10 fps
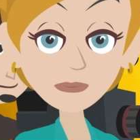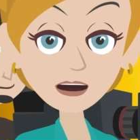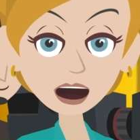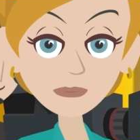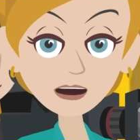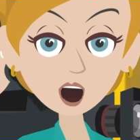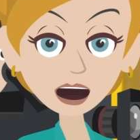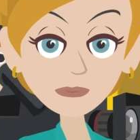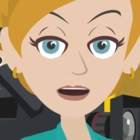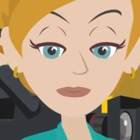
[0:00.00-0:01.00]
In other words,
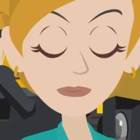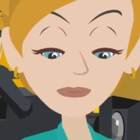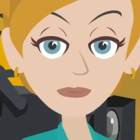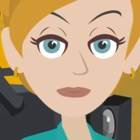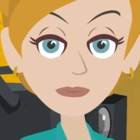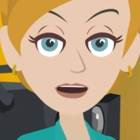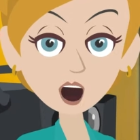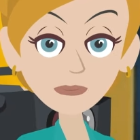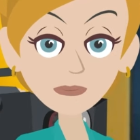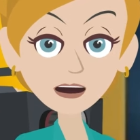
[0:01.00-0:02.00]
you can tell.
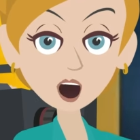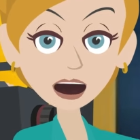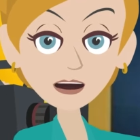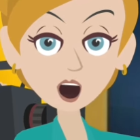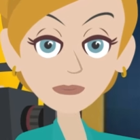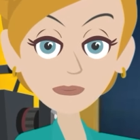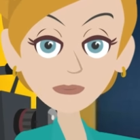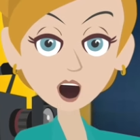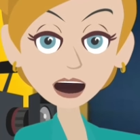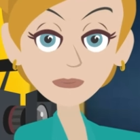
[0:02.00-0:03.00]

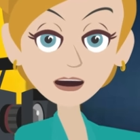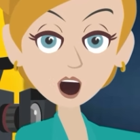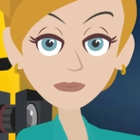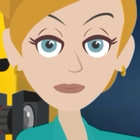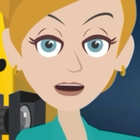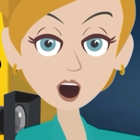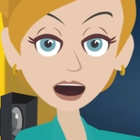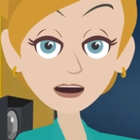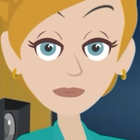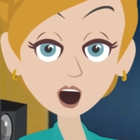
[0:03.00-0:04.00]
Let's take the
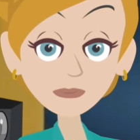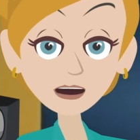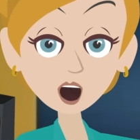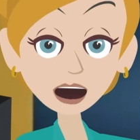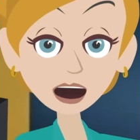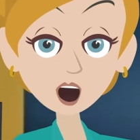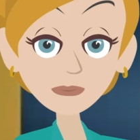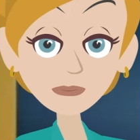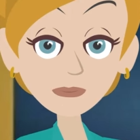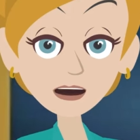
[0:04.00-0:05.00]
subject of
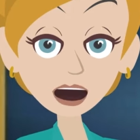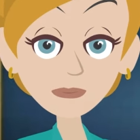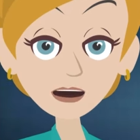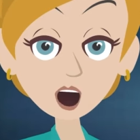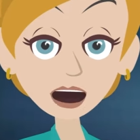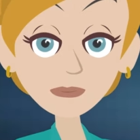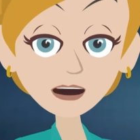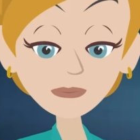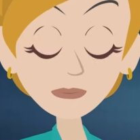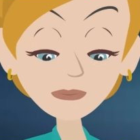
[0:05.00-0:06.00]
your primary
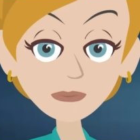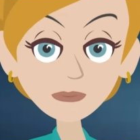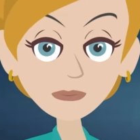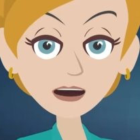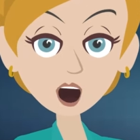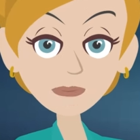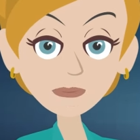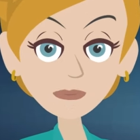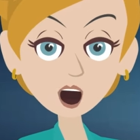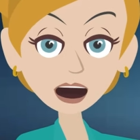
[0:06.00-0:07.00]
relationship.
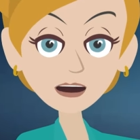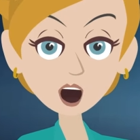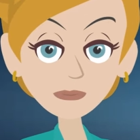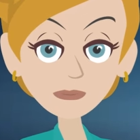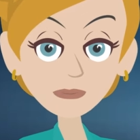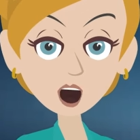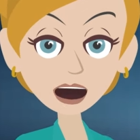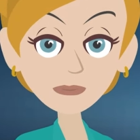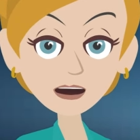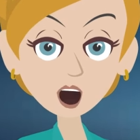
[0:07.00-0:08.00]
Maybe it's a mate,
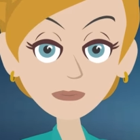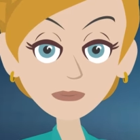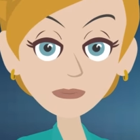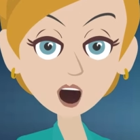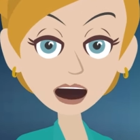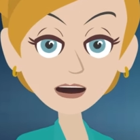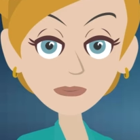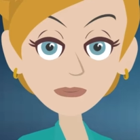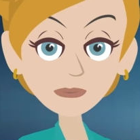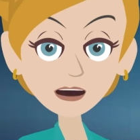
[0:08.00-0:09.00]
maybe it's
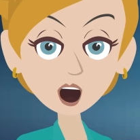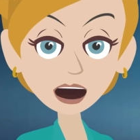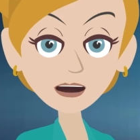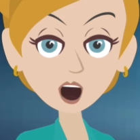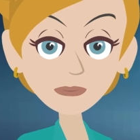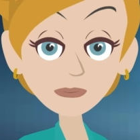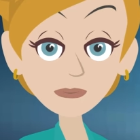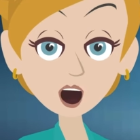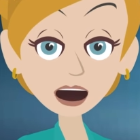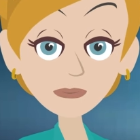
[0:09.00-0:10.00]
a friend, maybe it's a
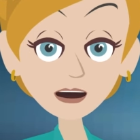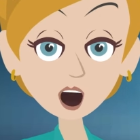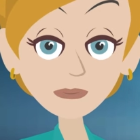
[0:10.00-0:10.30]
child.